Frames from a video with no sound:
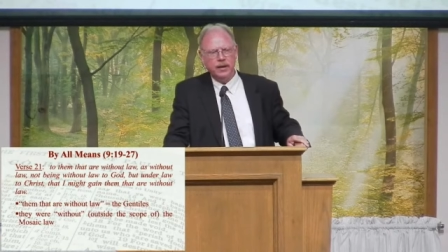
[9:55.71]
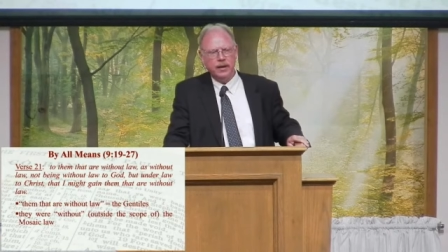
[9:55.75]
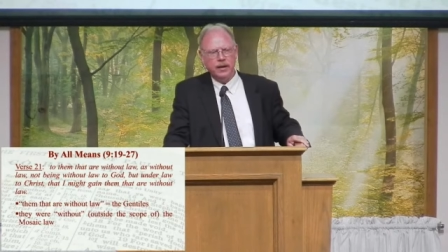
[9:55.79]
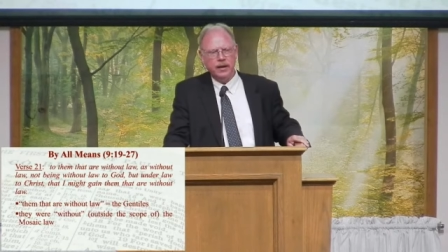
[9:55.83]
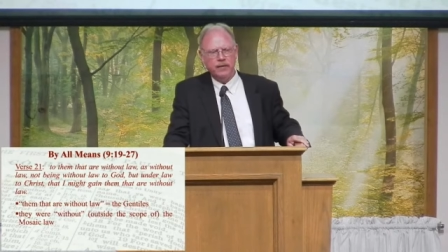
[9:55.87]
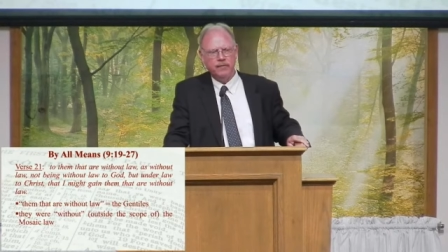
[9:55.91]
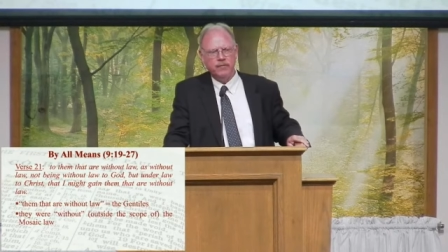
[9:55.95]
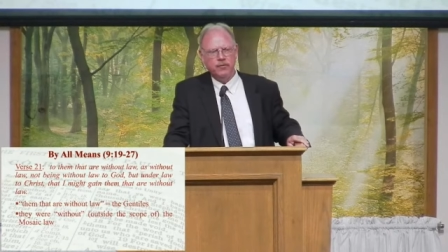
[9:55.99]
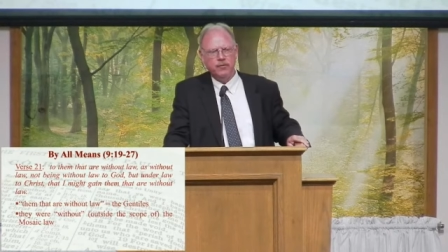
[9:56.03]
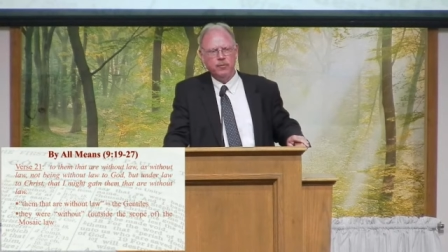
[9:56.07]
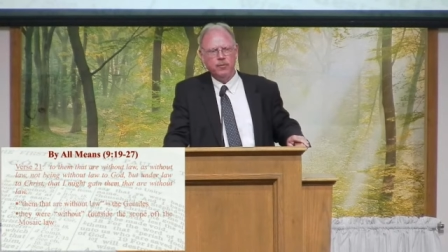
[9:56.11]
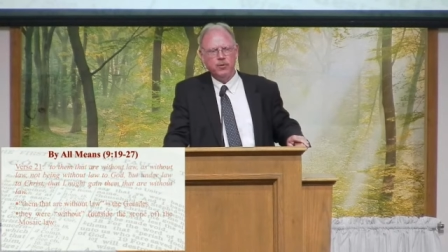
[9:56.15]

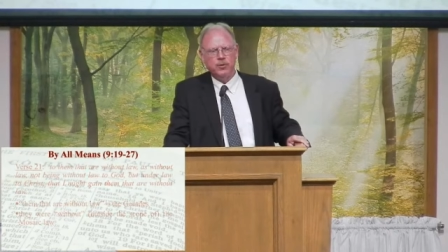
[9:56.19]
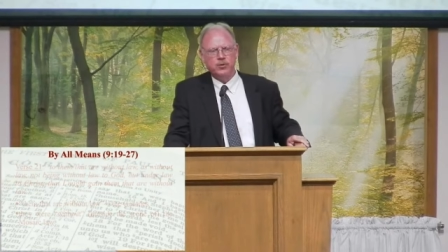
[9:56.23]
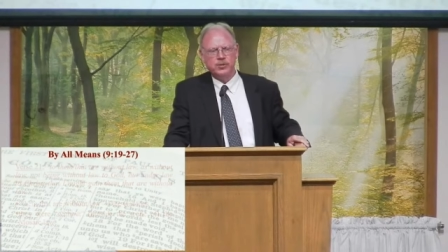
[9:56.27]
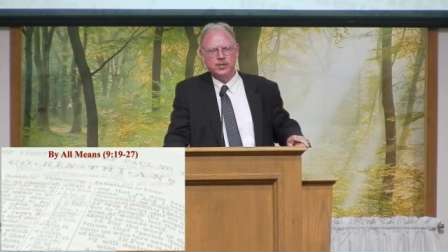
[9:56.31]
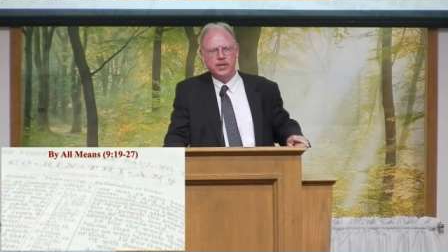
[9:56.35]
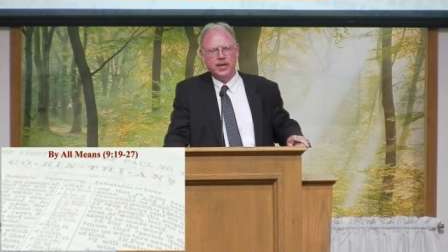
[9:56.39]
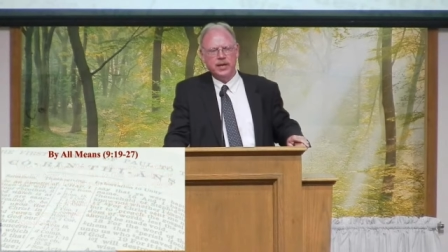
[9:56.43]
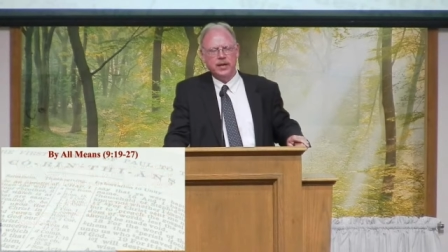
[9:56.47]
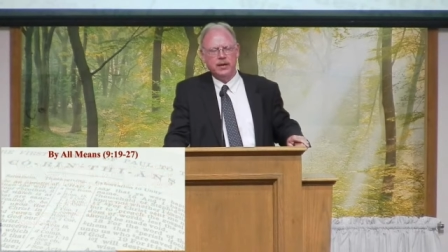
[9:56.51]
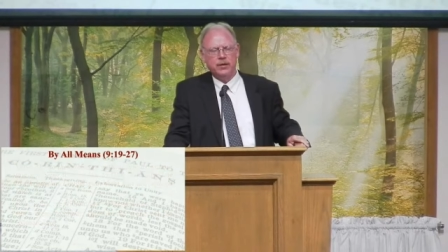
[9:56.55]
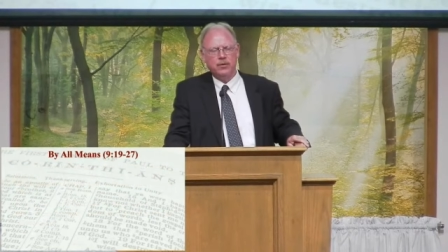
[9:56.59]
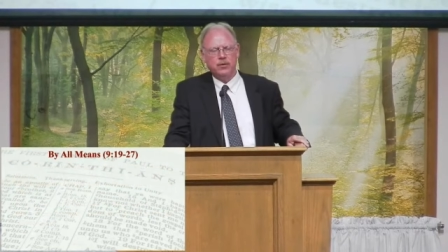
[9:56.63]
of the
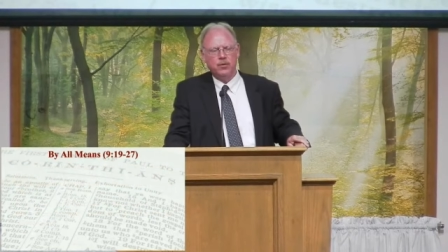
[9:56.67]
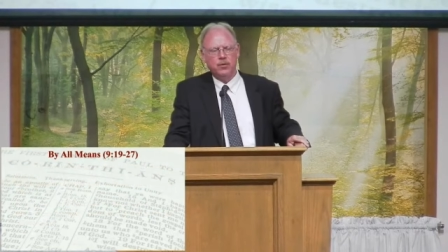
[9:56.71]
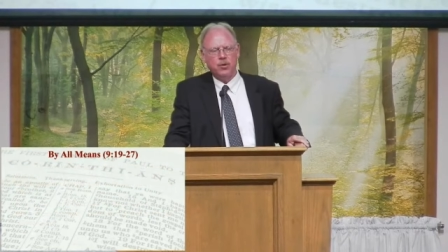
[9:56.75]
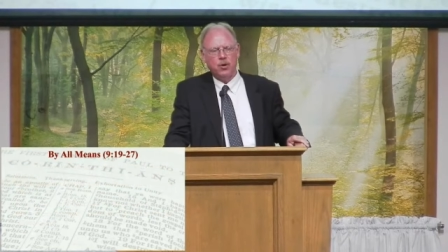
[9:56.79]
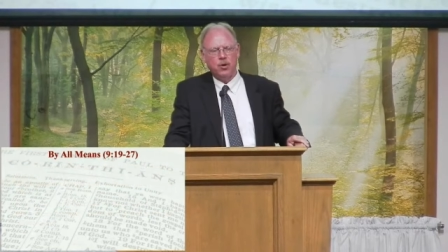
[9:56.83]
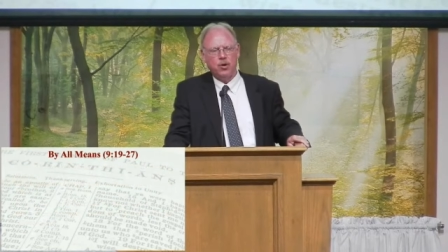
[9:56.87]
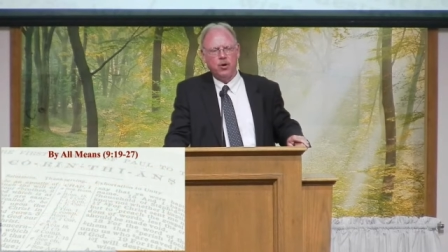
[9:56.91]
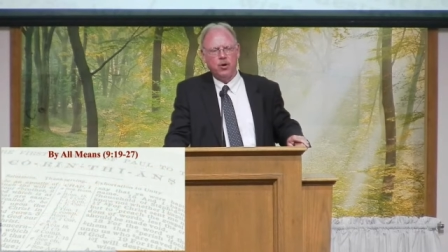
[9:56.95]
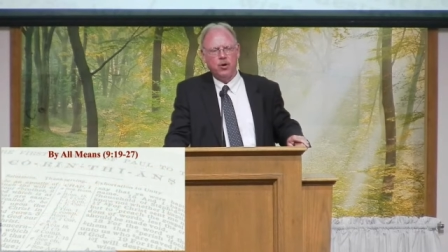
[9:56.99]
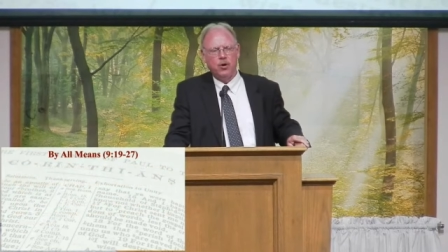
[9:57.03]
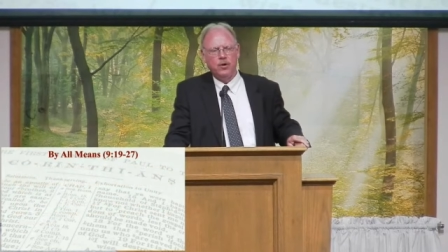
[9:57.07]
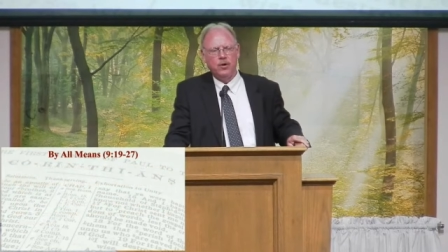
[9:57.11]
Mosaical
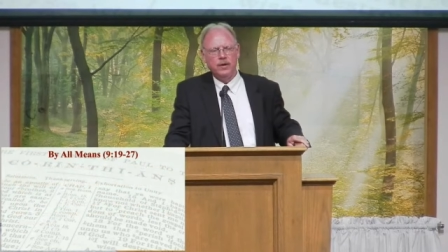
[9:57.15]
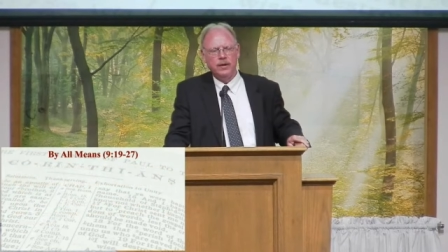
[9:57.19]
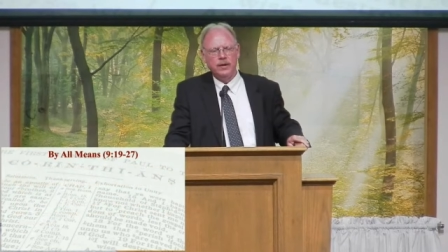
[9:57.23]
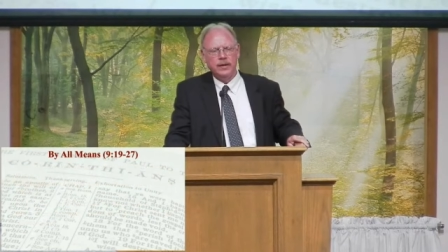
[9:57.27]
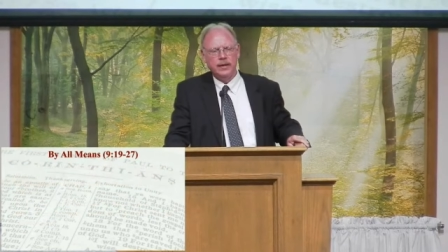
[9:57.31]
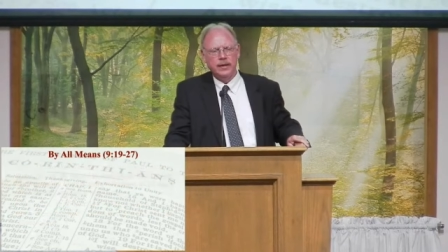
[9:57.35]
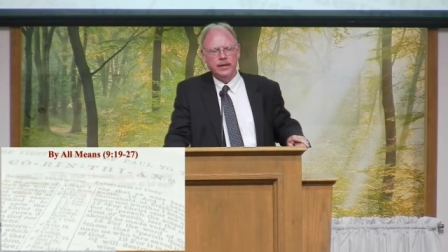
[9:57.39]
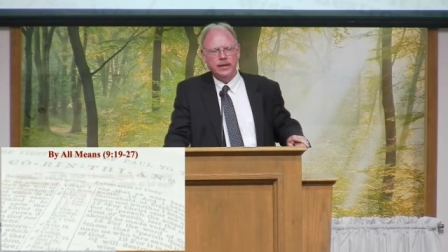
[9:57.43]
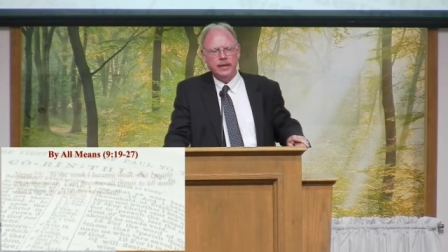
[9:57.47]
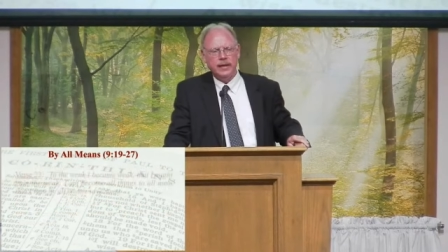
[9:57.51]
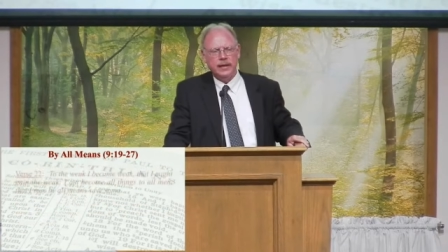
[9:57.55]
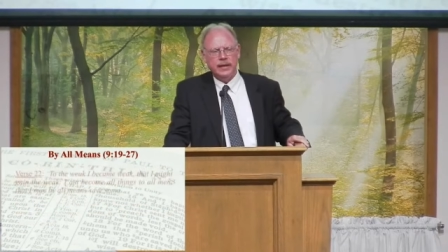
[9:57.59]
law.
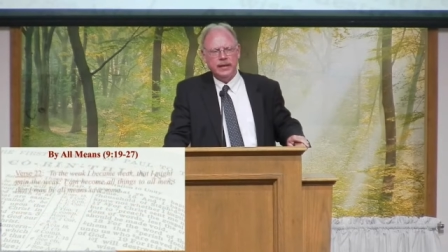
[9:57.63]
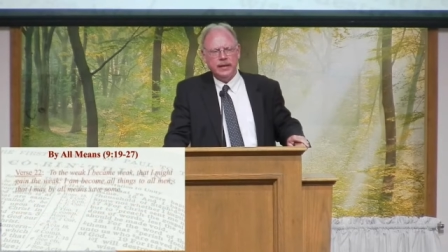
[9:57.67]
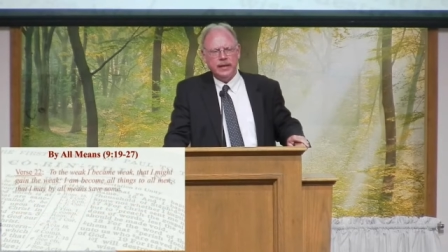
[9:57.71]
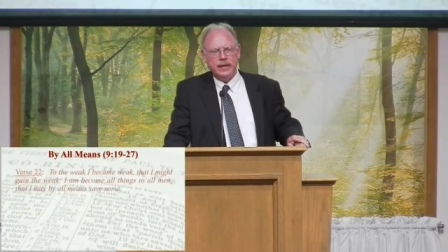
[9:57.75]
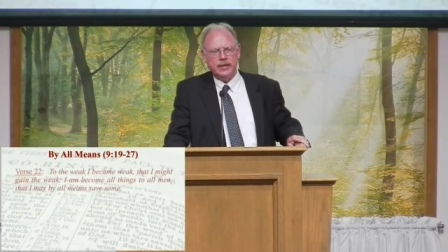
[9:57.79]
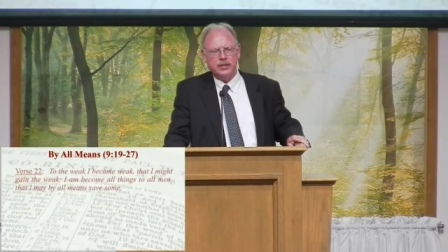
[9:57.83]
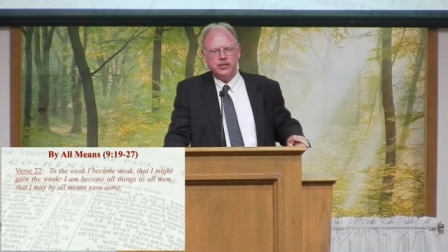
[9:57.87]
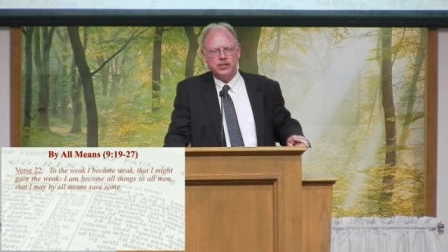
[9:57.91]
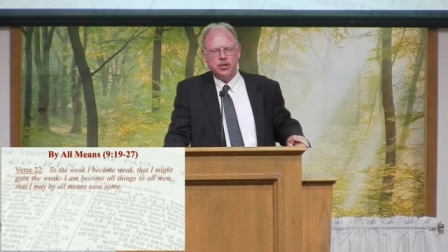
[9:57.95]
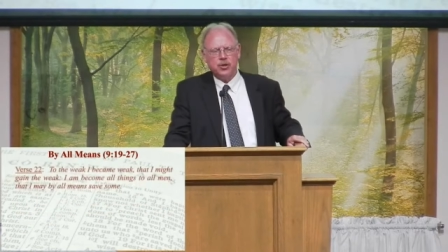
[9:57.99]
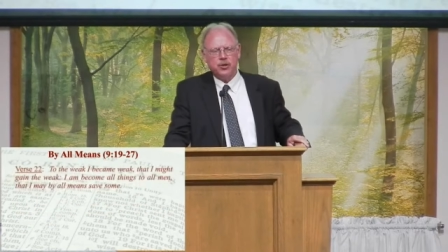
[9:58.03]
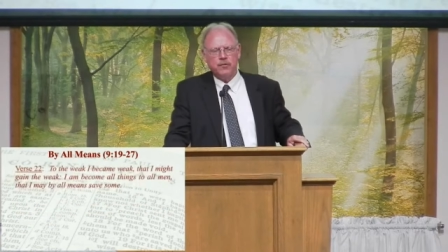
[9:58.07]

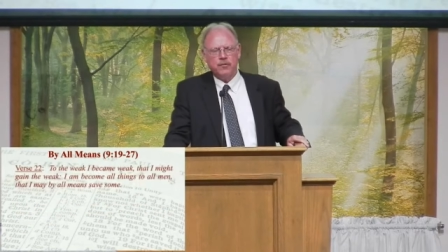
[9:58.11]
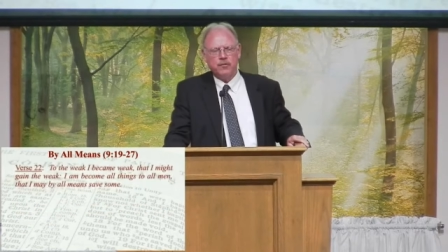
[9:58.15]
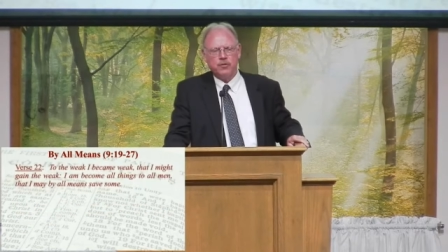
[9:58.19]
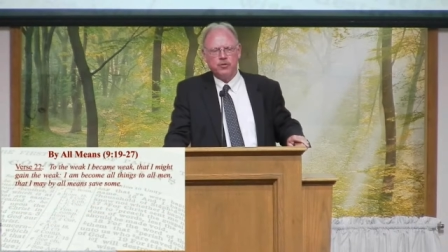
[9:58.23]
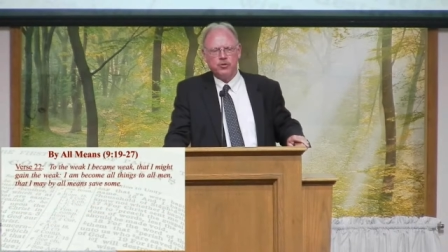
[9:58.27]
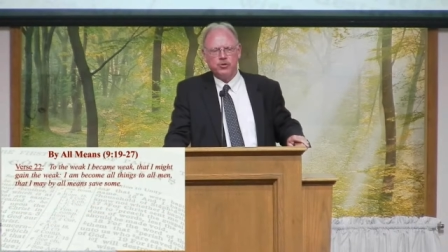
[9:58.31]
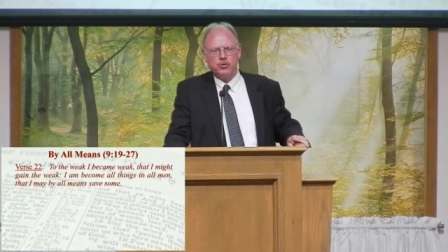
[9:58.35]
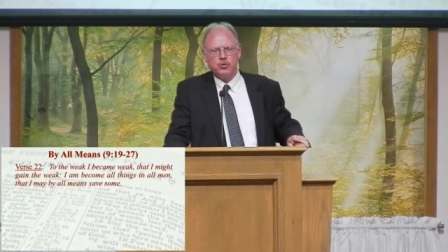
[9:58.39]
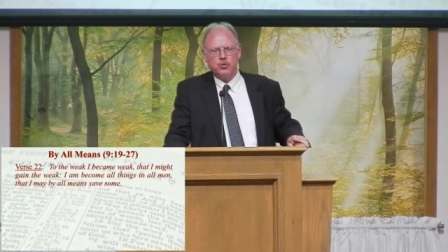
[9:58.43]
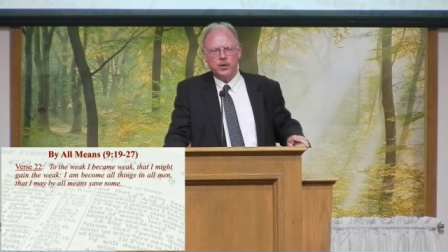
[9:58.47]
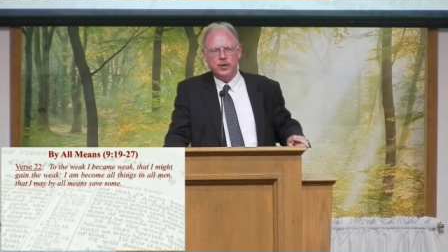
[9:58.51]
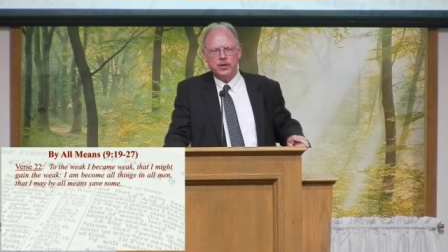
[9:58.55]
Let's go to
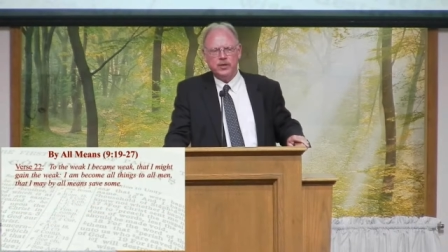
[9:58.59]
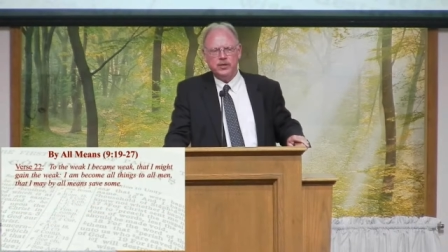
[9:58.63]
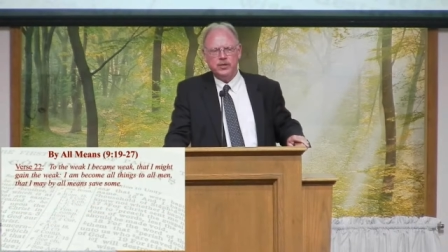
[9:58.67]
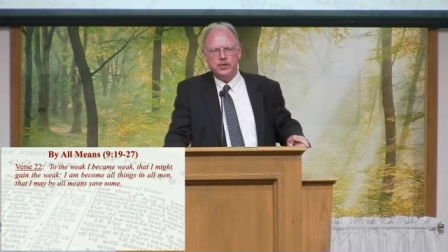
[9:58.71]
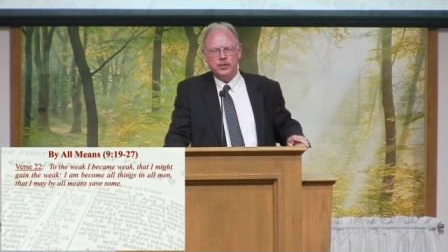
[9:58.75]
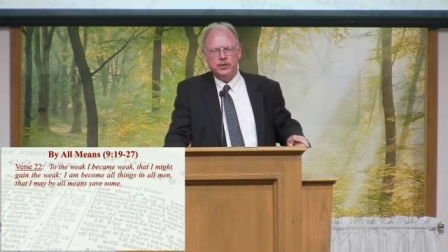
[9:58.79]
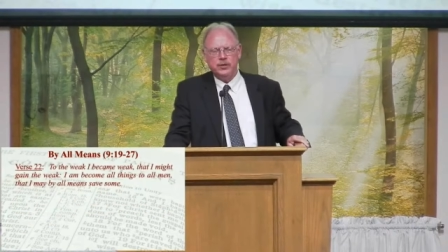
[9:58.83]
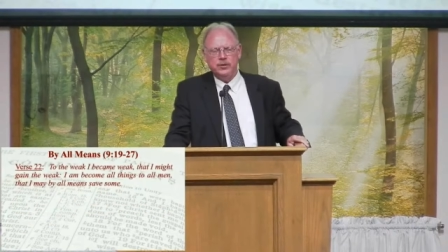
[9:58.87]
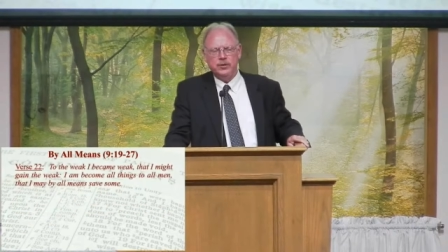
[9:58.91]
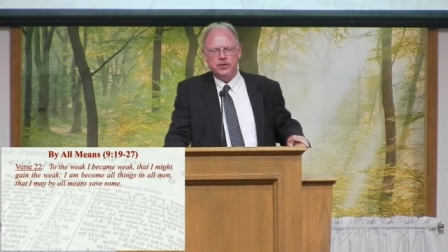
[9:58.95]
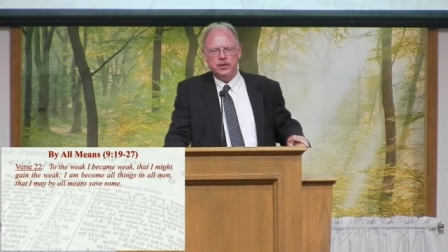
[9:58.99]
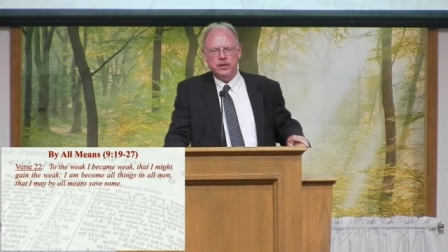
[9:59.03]
verse
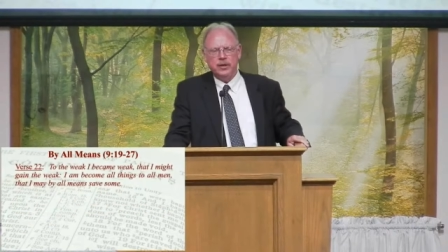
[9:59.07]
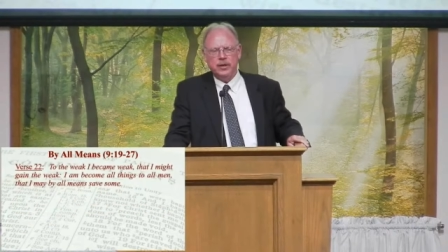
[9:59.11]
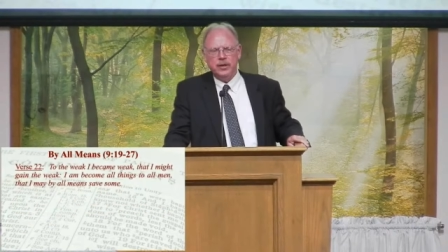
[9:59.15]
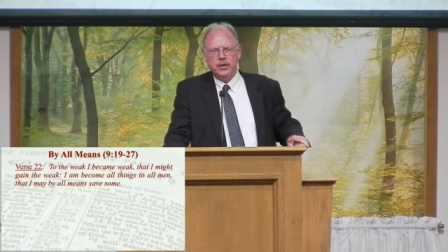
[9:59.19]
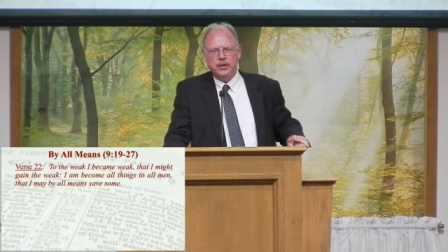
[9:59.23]
22.